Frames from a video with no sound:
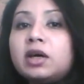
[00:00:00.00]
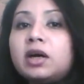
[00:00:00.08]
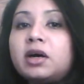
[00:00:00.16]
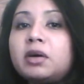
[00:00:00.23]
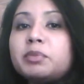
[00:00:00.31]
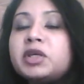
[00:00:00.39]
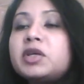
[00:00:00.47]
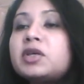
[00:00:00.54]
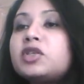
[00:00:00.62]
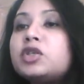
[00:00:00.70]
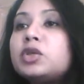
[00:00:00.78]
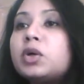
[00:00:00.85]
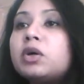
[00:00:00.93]
because
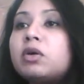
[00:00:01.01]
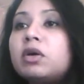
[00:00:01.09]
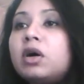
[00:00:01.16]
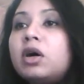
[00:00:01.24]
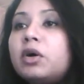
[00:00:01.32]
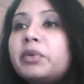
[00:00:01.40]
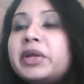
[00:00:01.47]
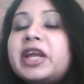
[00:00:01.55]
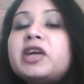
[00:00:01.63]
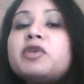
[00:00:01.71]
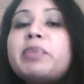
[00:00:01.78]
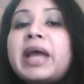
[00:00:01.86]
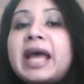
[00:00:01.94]
your air
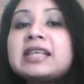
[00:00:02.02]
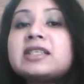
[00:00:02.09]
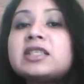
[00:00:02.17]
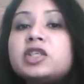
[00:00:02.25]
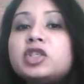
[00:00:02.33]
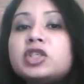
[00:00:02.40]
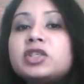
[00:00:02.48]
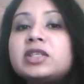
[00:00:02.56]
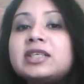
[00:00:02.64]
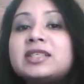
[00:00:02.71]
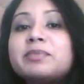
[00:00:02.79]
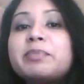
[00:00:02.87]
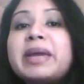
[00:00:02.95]
passage is
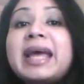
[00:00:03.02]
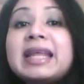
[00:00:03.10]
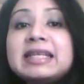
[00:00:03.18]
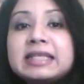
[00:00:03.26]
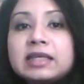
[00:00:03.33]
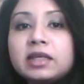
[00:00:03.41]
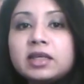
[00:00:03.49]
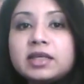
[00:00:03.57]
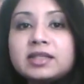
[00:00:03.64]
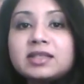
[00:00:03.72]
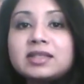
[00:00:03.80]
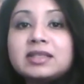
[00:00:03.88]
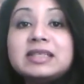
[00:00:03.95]
expanding,
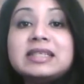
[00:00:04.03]
it's